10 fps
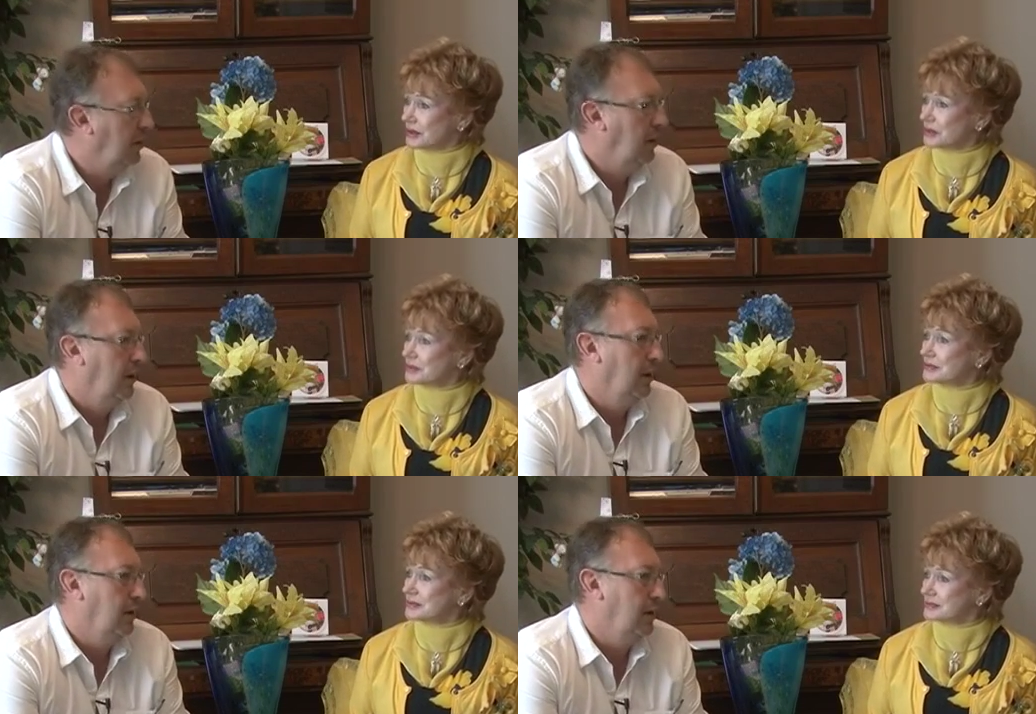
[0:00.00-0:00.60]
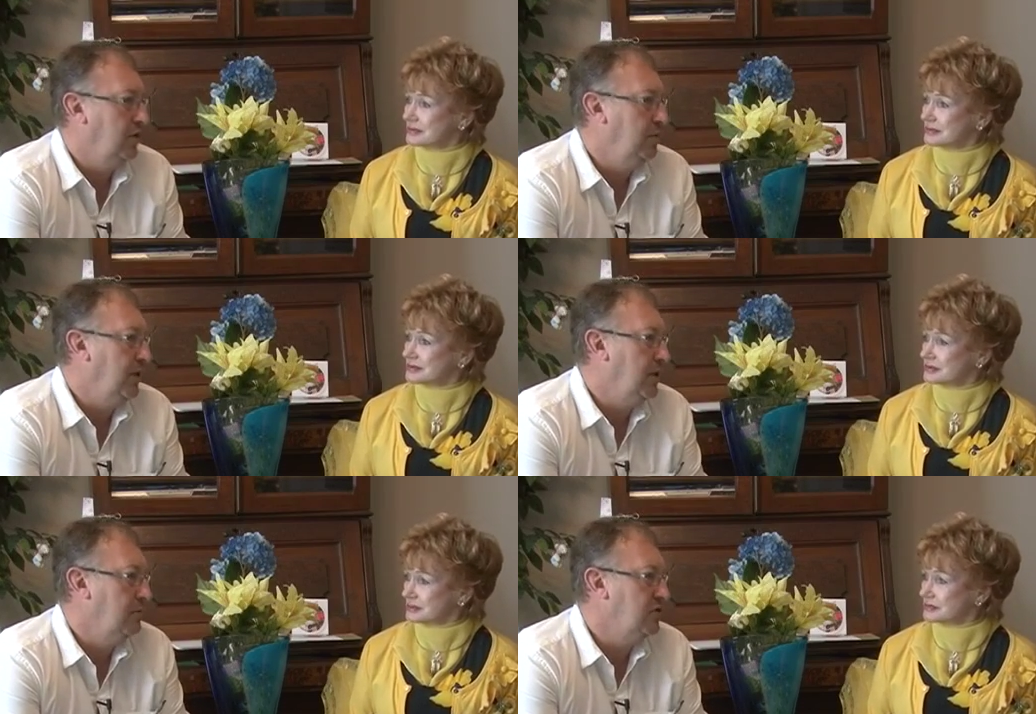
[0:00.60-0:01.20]
Speaker 1: Oh. Uh, you
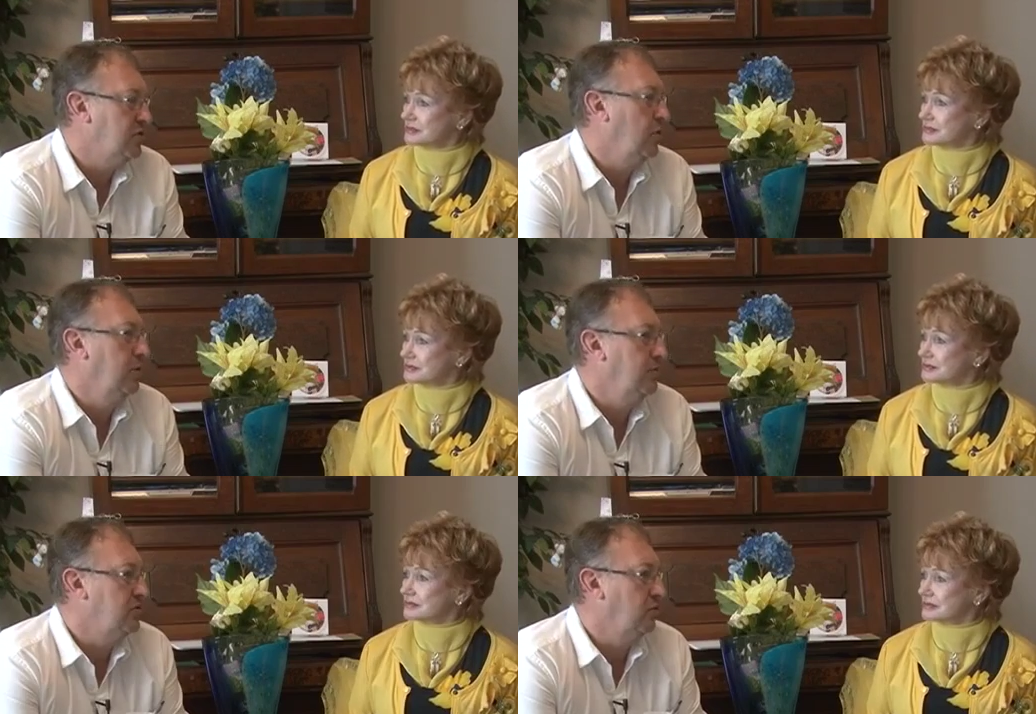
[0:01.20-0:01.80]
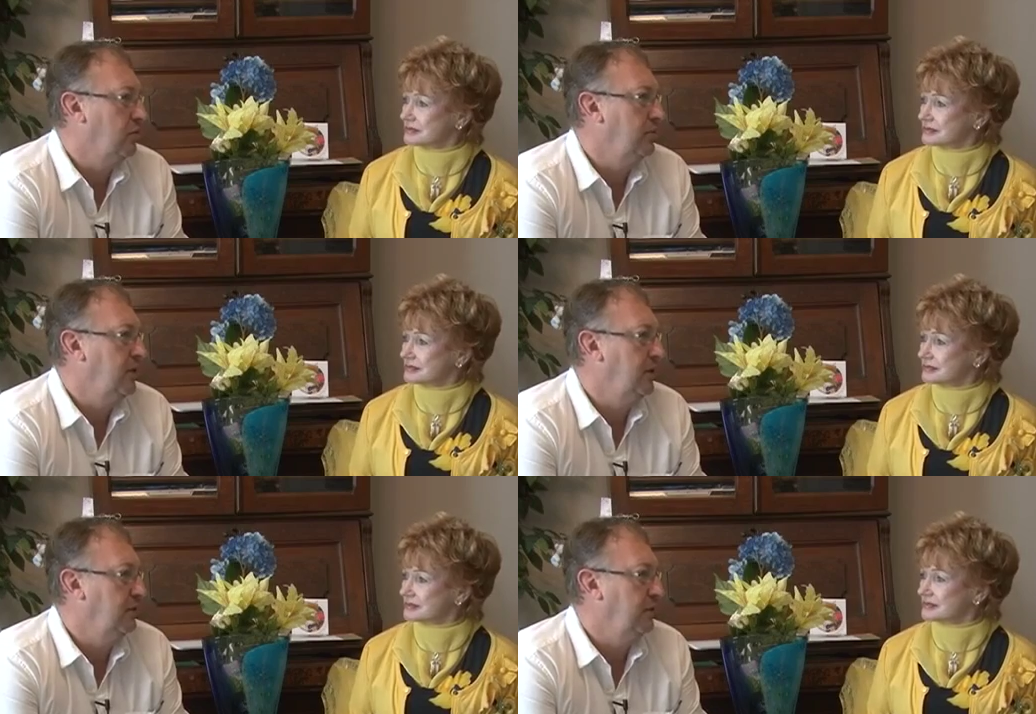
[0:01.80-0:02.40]
become so
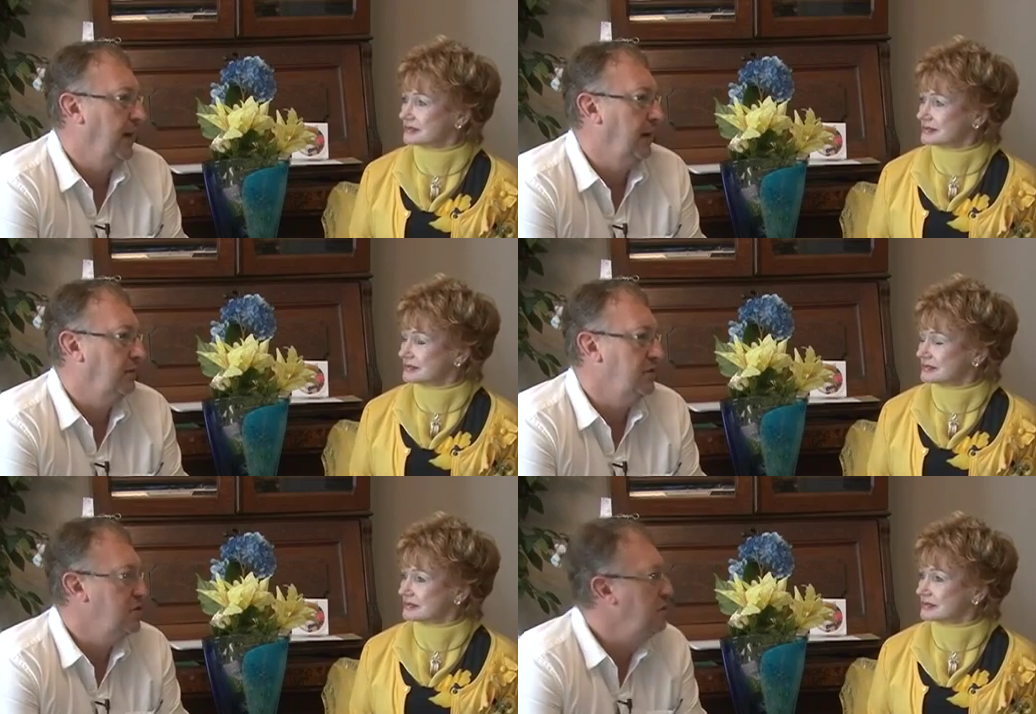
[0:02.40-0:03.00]
absorbed in the fact that